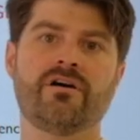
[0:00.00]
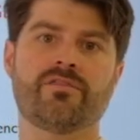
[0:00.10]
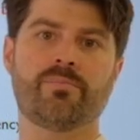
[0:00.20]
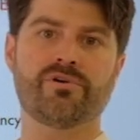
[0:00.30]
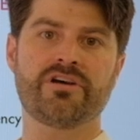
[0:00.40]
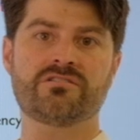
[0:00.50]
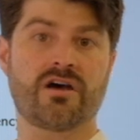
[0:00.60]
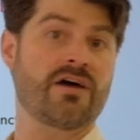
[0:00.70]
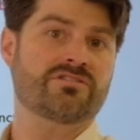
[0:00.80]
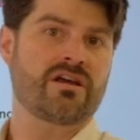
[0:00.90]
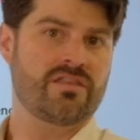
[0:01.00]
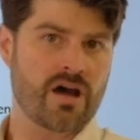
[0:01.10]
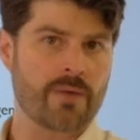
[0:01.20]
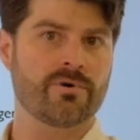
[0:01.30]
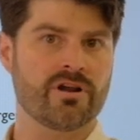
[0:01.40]
the
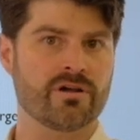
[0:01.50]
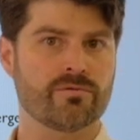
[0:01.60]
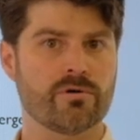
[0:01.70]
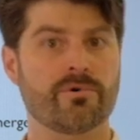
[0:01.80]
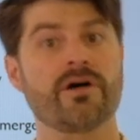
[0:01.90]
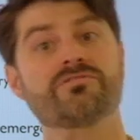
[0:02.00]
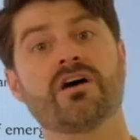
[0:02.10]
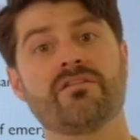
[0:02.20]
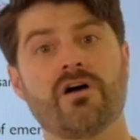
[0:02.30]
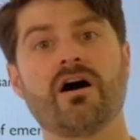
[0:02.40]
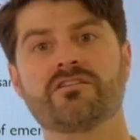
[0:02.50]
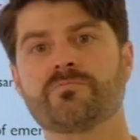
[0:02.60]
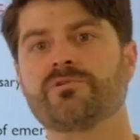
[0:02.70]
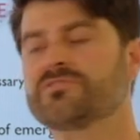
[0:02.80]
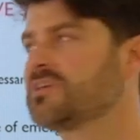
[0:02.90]
operating room or outside of a
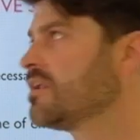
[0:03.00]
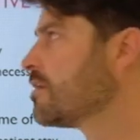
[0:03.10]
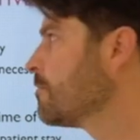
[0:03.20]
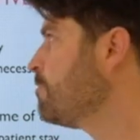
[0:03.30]
hospital setting.